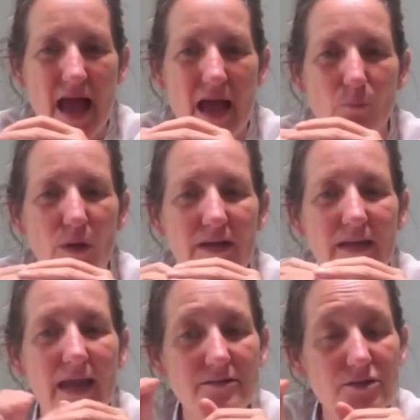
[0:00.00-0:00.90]
And when
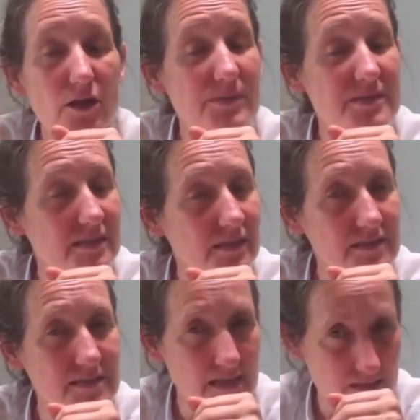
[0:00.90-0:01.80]

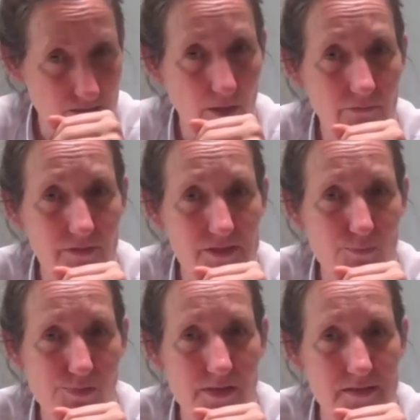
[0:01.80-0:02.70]
Lactobacillus
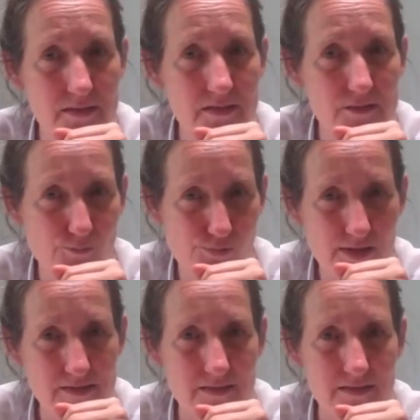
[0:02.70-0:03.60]
acidophilus is
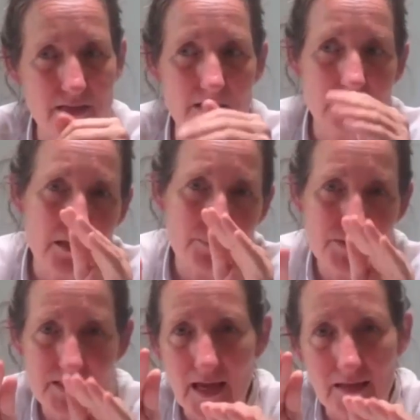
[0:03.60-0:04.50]
present, it
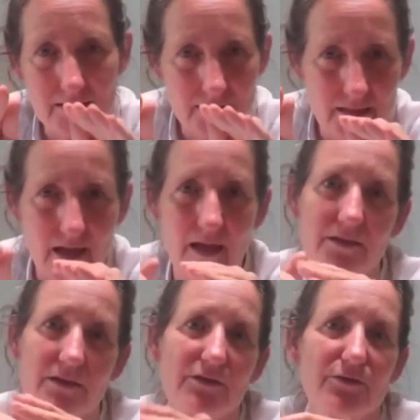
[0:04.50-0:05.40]
keeps Candida
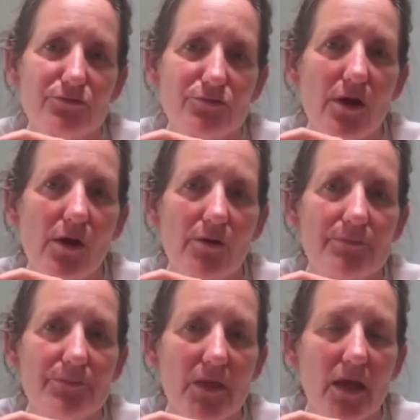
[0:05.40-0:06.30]
under
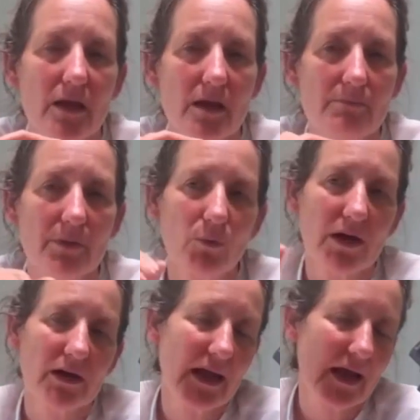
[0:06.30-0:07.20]
control. But
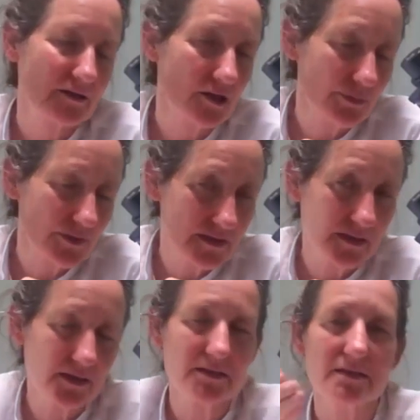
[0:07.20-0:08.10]
when
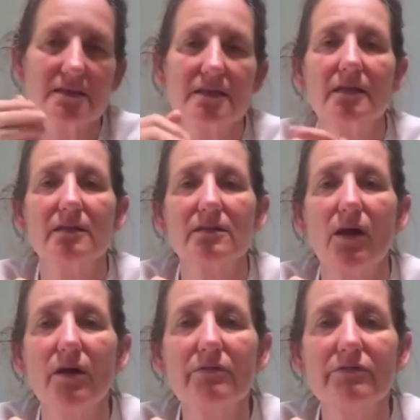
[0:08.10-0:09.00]
Lactobacillus is killed
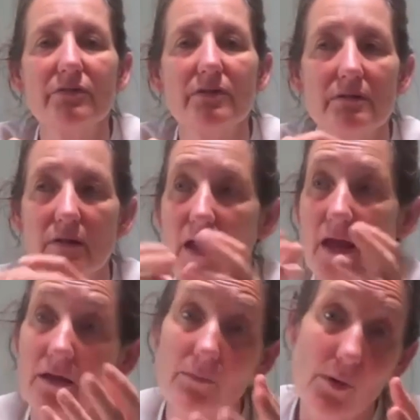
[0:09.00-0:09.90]
off,
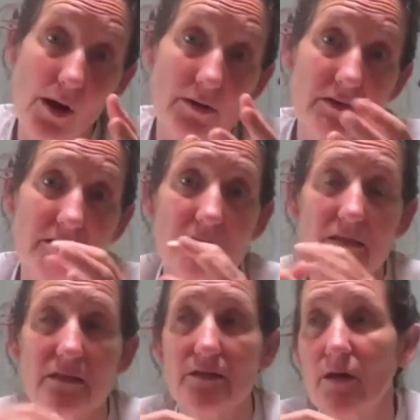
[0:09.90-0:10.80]
antibiotics
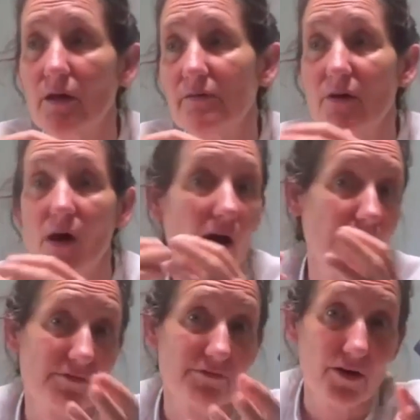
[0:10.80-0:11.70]
kill it off, high
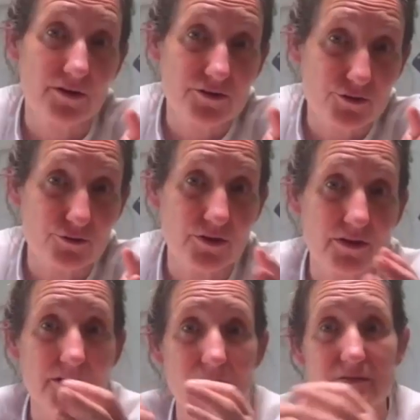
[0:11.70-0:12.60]
refined sugar
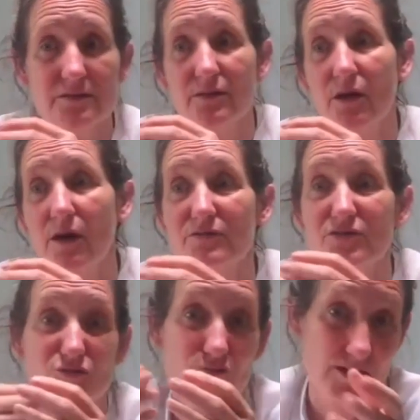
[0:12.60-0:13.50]
kills it off,
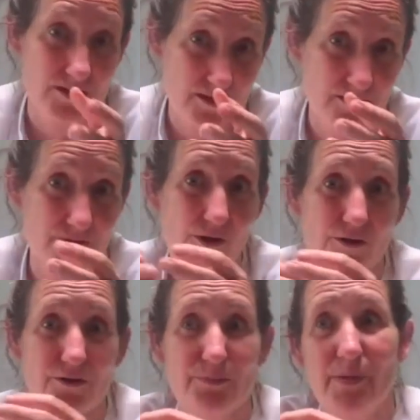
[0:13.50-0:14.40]
stress can
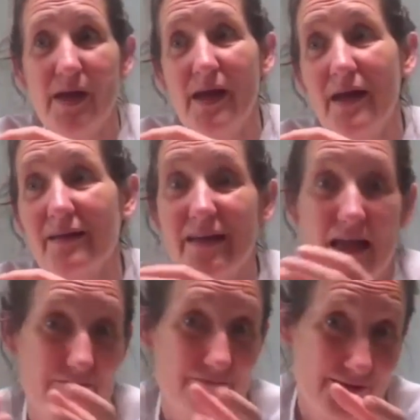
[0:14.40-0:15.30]
knock it back,
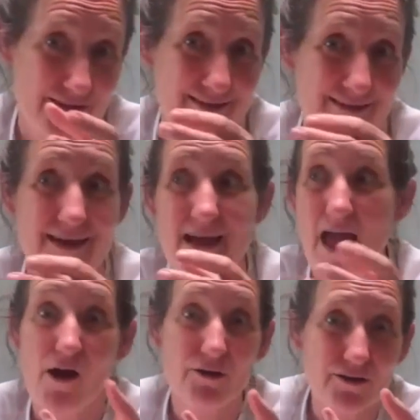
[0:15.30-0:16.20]
caffeine,
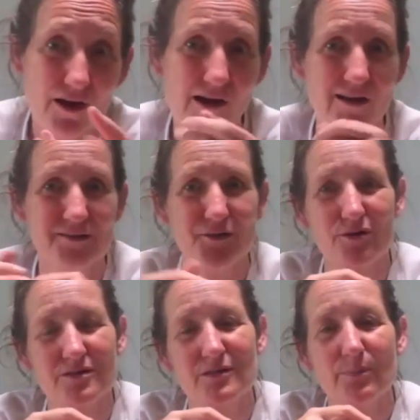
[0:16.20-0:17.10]
alcohol
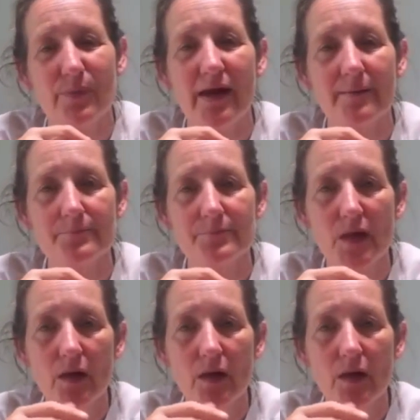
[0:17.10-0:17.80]
knocks it back.